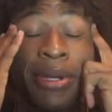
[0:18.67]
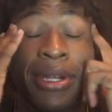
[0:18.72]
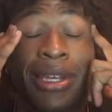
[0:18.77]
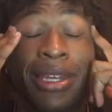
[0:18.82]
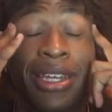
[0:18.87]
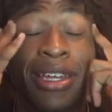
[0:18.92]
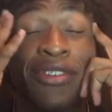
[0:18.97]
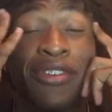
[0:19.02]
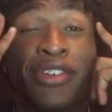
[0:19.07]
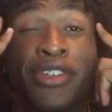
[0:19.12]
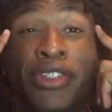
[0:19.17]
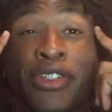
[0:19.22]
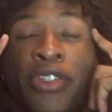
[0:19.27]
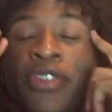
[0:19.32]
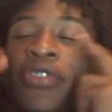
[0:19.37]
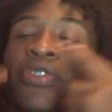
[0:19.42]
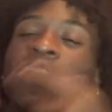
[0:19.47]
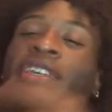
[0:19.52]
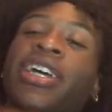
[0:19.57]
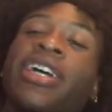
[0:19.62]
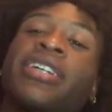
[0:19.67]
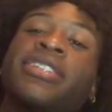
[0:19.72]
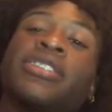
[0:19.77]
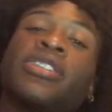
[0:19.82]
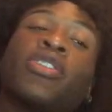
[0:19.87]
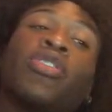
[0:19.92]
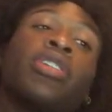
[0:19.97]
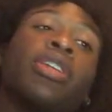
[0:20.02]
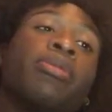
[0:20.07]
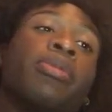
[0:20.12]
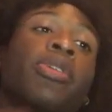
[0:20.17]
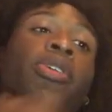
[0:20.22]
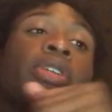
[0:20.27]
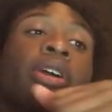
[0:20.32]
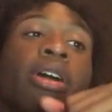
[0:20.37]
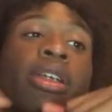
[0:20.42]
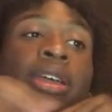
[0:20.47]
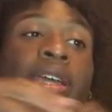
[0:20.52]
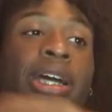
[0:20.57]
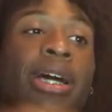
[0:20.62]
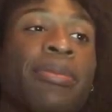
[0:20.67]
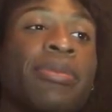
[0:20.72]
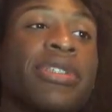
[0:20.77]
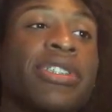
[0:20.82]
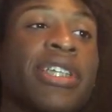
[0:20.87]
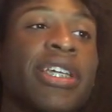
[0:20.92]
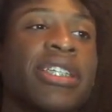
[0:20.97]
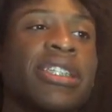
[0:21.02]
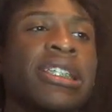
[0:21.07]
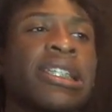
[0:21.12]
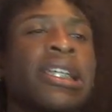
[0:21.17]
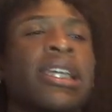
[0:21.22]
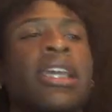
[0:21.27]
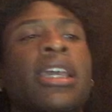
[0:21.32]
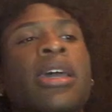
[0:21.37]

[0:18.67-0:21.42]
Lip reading: I never do. If you guys know, let me know down in the comment section.